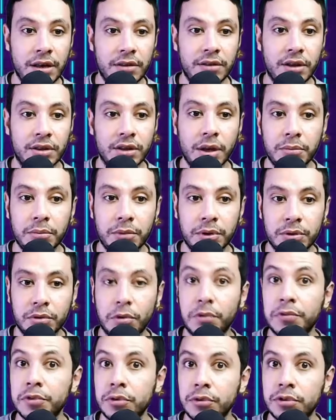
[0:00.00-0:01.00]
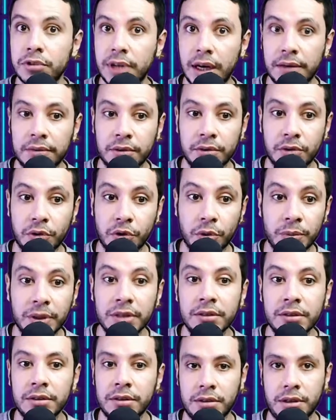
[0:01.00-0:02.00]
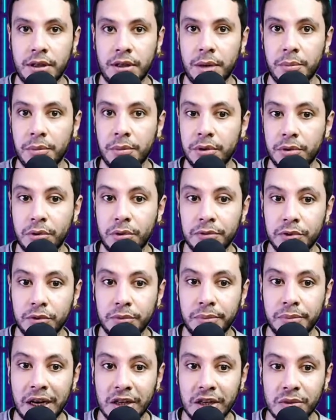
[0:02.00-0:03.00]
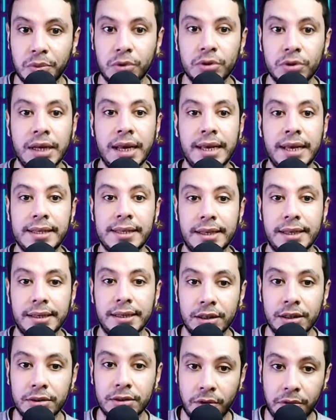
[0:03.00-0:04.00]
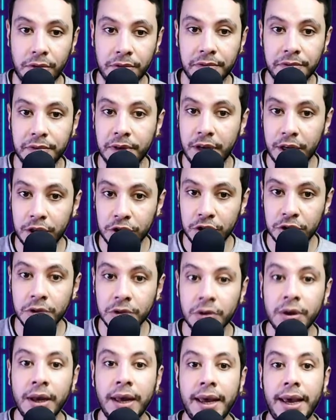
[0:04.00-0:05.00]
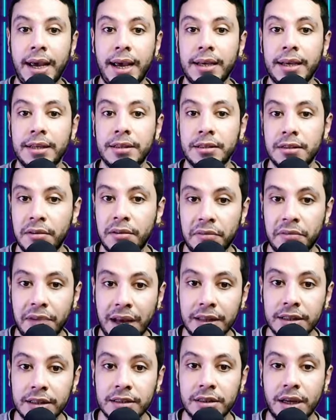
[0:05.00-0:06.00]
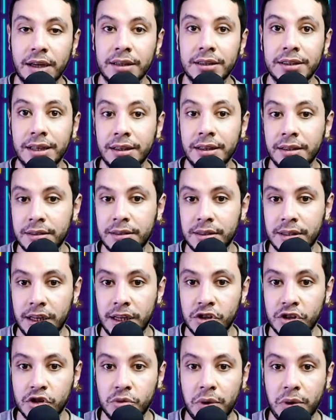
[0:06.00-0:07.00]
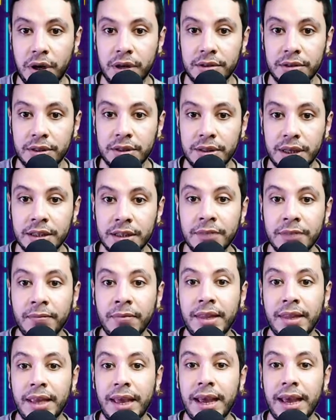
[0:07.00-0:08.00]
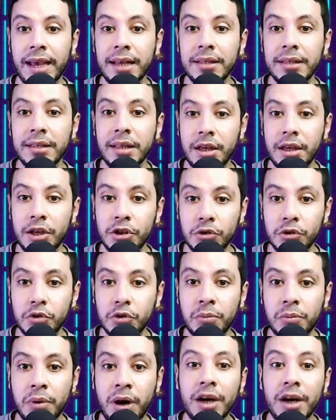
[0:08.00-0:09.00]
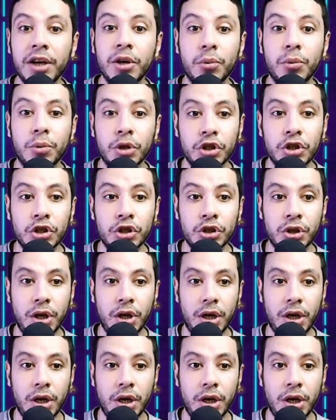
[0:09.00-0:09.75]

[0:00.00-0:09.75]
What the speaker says: the number of your travel document, the number of your passport, the date of issue, and valid until the expiry date, and issued by which